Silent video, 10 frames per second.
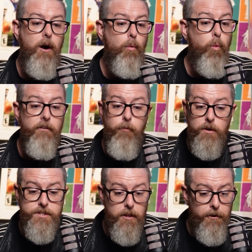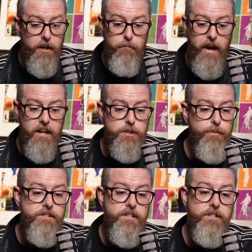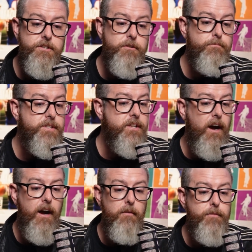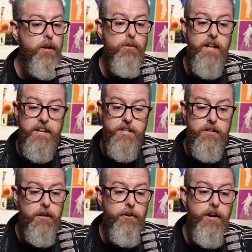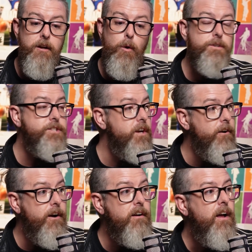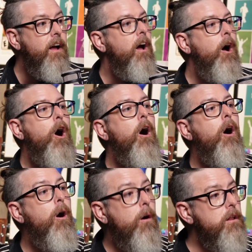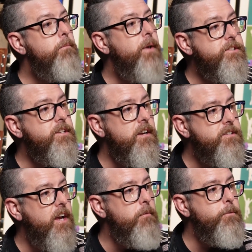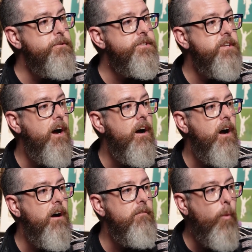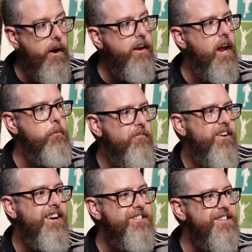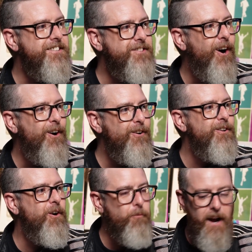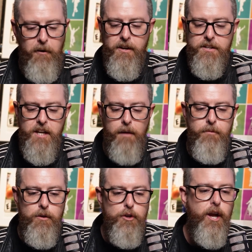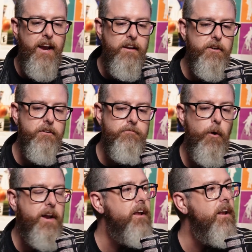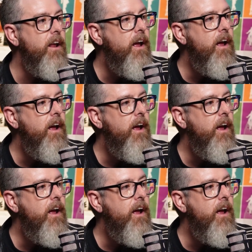workforce learning management systems, LinkedIn Learning, Coursera, all amazing examples of where gamification is all around us. I mean, you can't even avoid it